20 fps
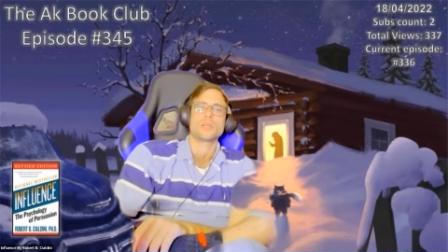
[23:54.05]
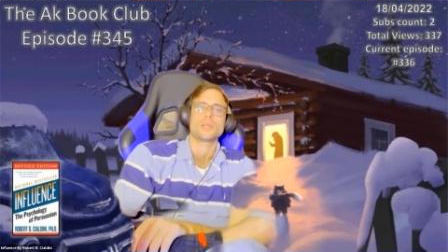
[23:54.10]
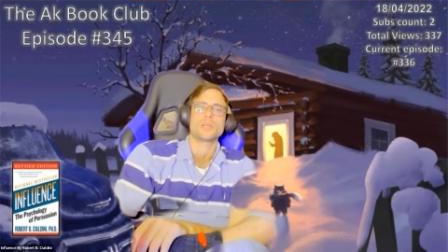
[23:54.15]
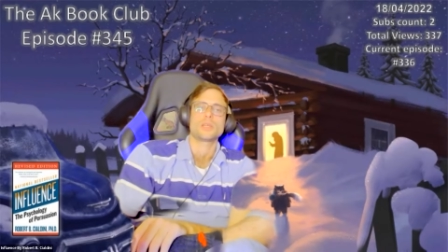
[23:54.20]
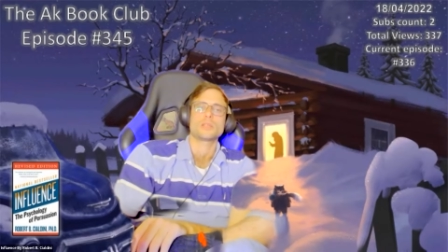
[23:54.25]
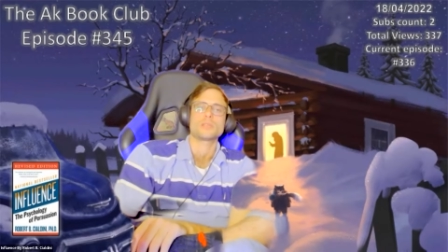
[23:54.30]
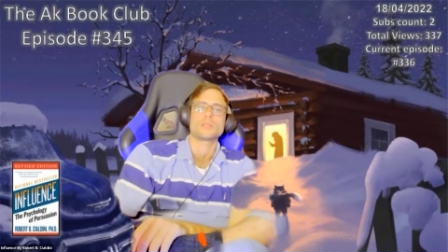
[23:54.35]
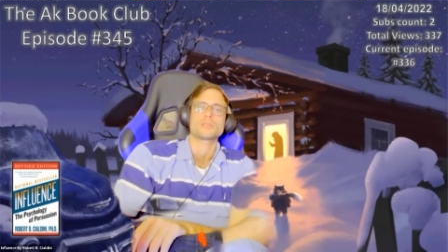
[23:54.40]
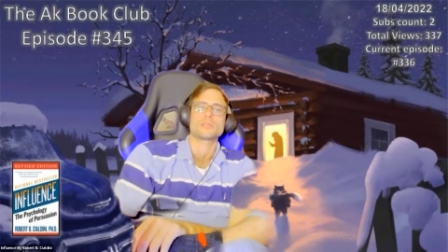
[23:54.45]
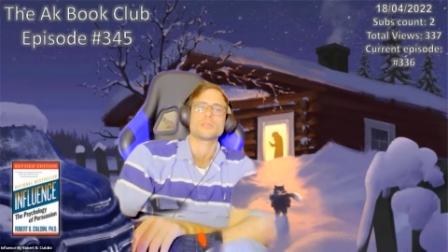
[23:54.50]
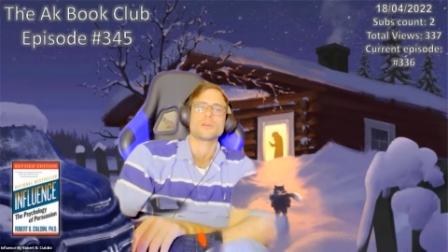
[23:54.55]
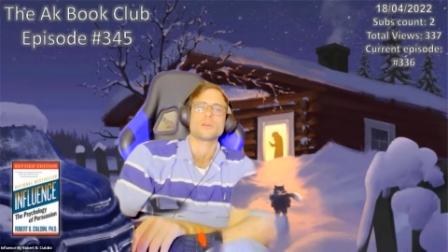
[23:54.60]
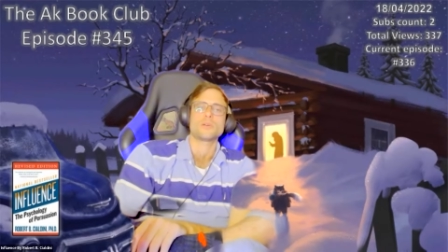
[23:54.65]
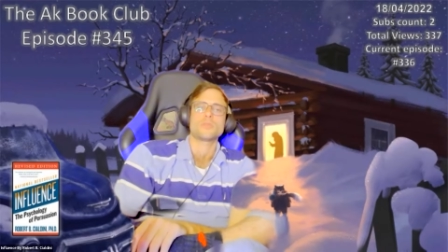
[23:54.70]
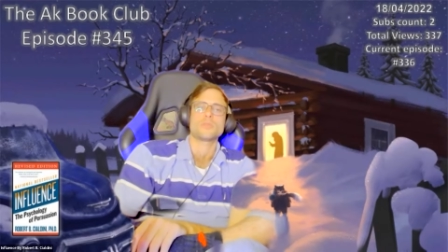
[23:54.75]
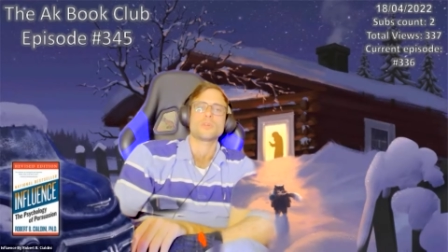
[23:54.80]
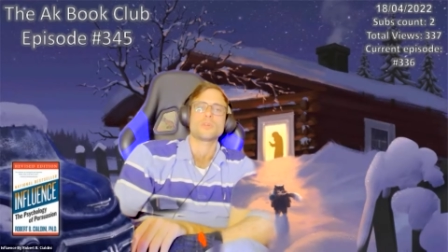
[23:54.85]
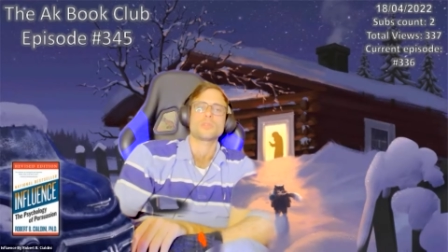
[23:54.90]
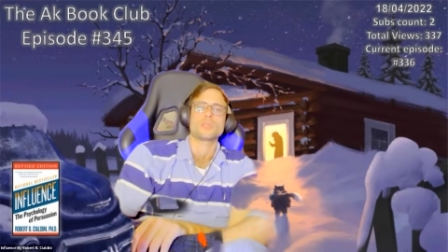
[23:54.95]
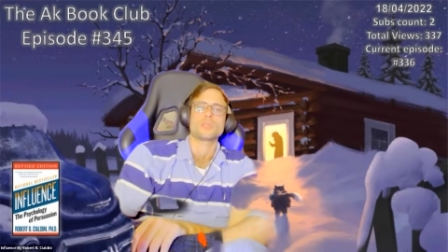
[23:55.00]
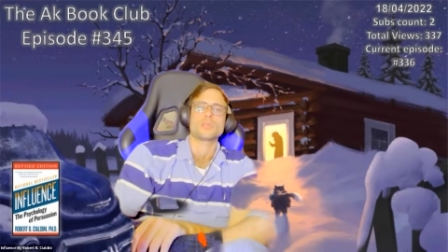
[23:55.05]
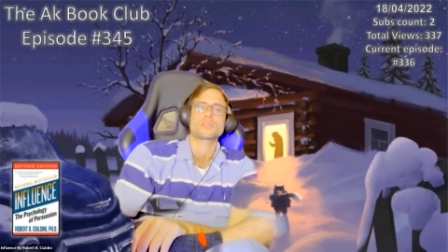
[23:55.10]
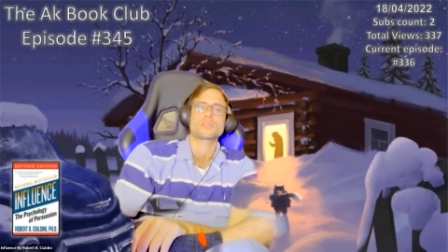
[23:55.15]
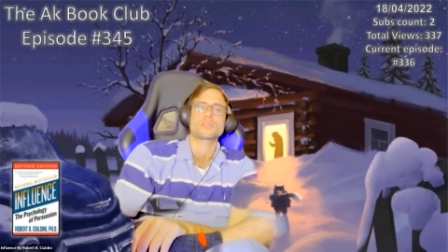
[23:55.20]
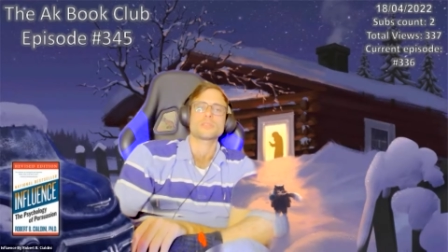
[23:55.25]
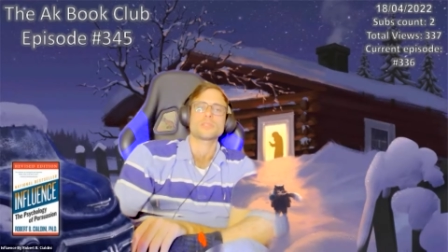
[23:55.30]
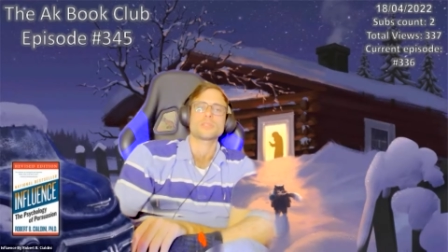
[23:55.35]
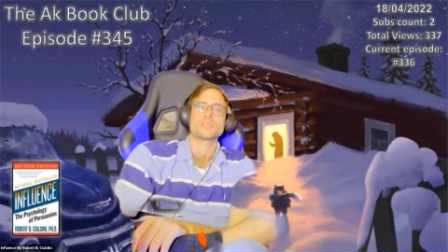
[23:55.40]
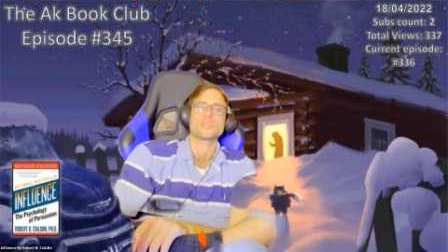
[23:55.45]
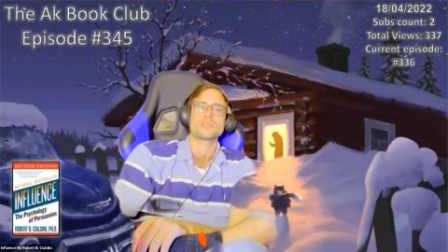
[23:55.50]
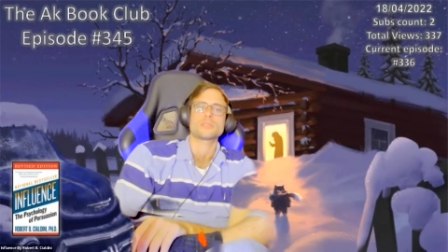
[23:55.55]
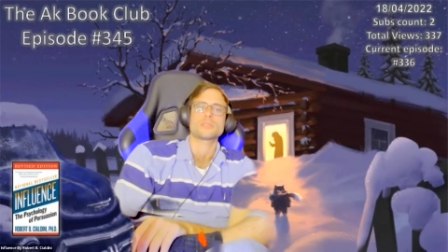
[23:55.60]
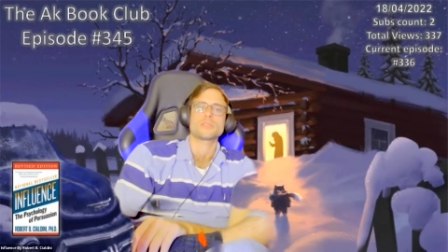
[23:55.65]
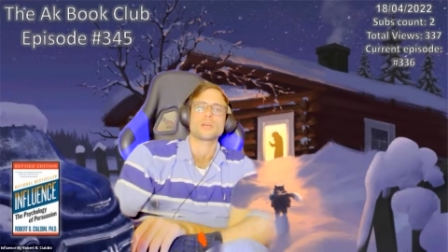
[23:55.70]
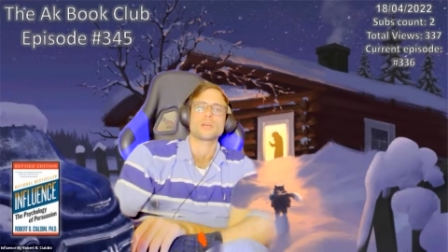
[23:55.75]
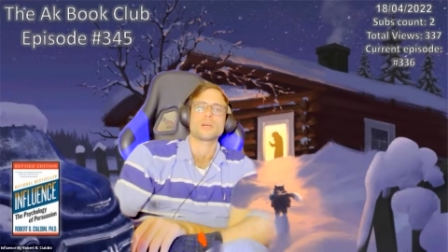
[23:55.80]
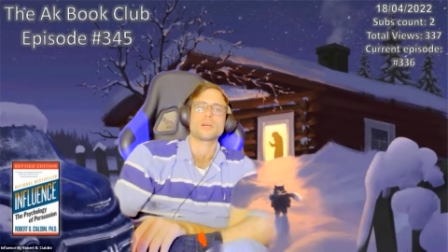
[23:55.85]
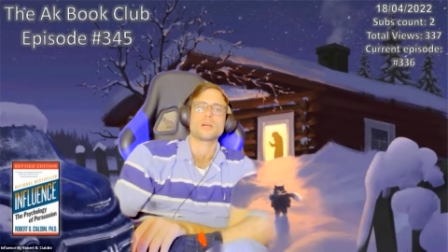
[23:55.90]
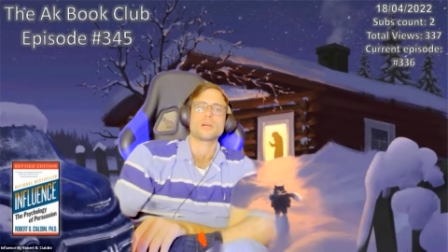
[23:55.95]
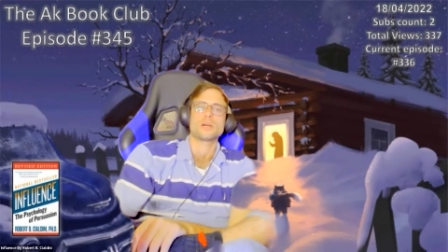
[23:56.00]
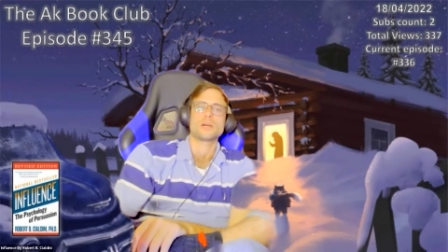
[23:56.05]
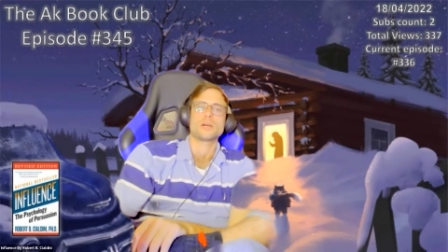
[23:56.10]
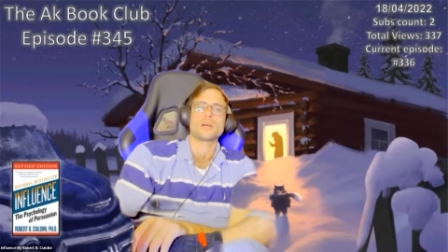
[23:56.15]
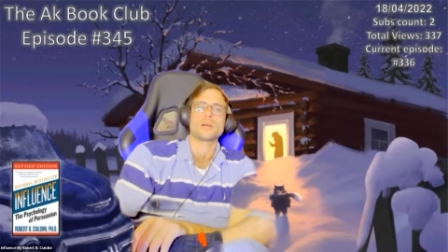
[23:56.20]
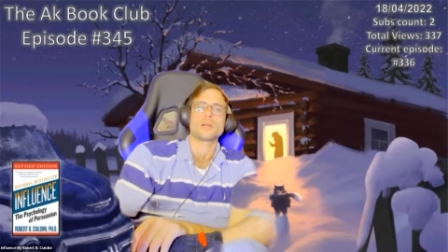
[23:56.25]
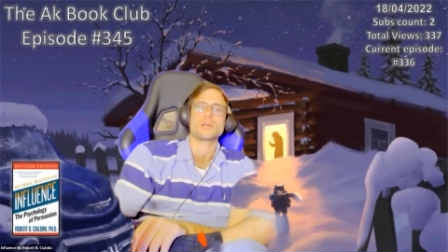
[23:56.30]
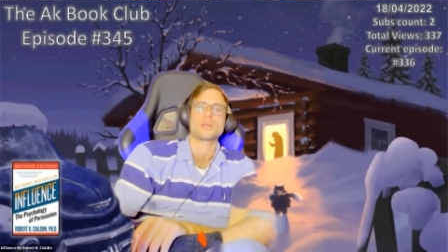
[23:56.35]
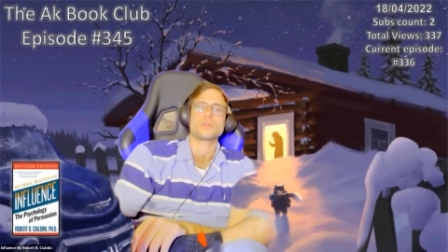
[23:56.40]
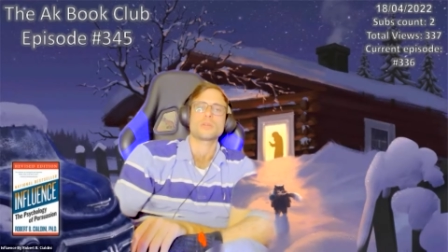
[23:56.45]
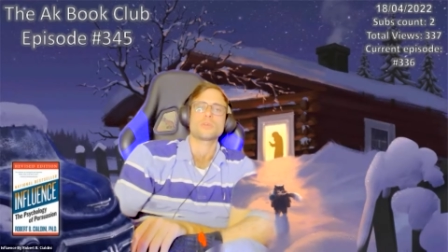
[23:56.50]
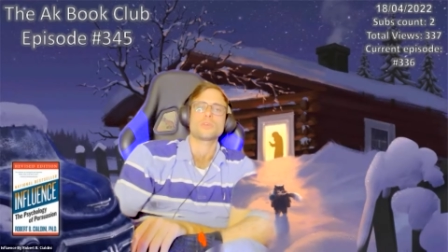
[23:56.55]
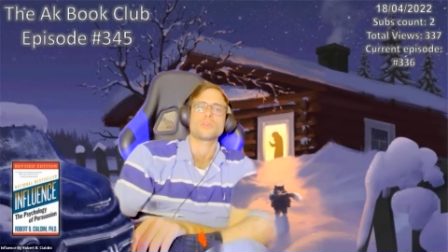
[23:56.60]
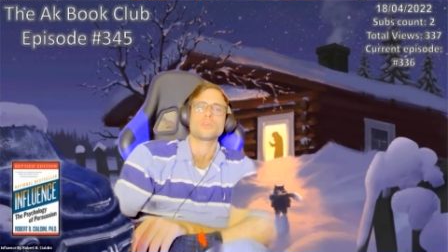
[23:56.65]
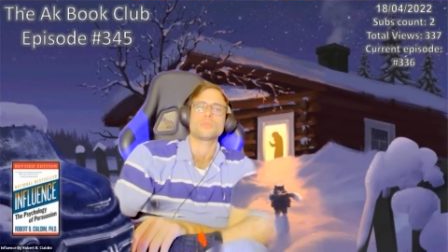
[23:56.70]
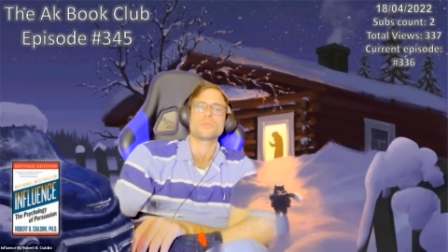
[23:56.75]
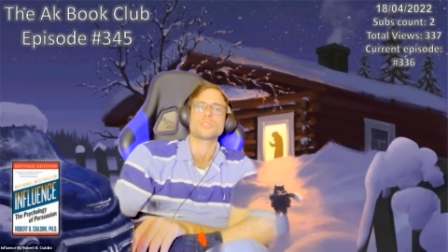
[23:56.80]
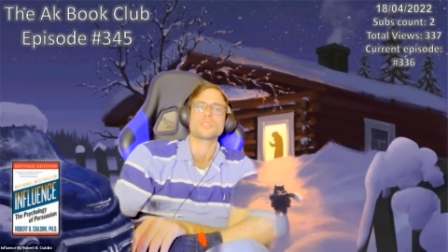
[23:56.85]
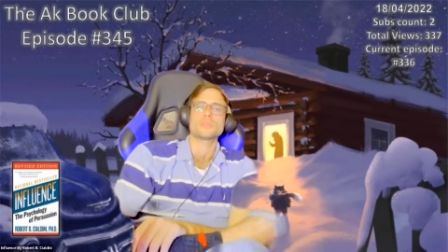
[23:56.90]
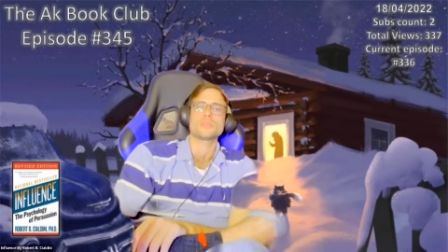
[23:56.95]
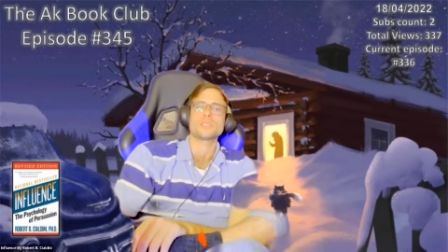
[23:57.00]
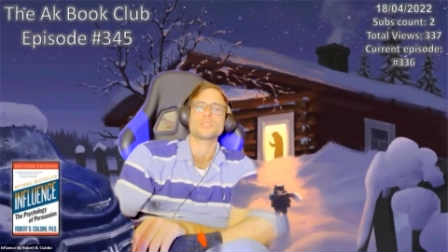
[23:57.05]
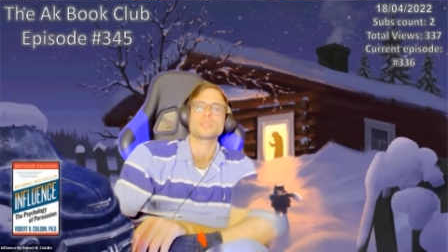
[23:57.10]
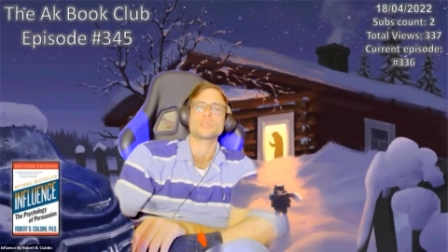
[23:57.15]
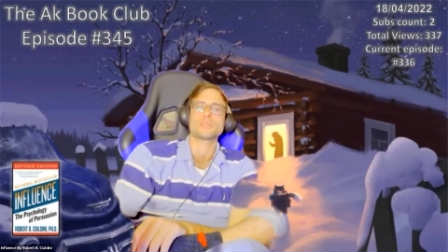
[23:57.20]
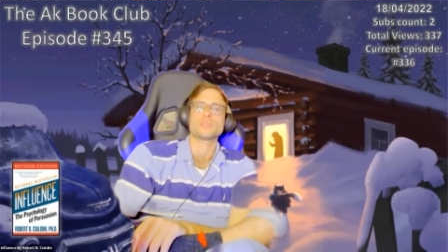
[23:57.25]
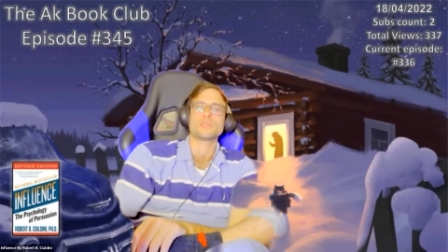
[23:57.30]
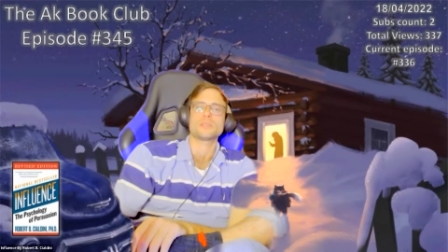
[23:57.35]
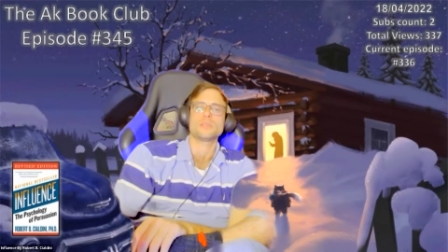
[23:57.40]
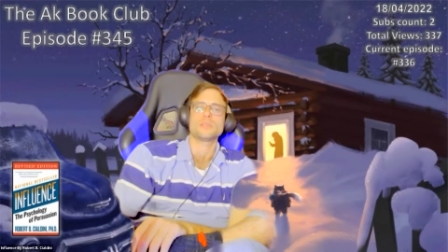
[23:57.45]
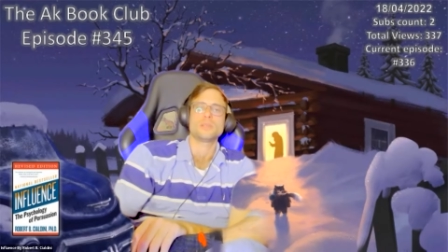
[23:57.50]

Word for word: it is no wonder that the commitment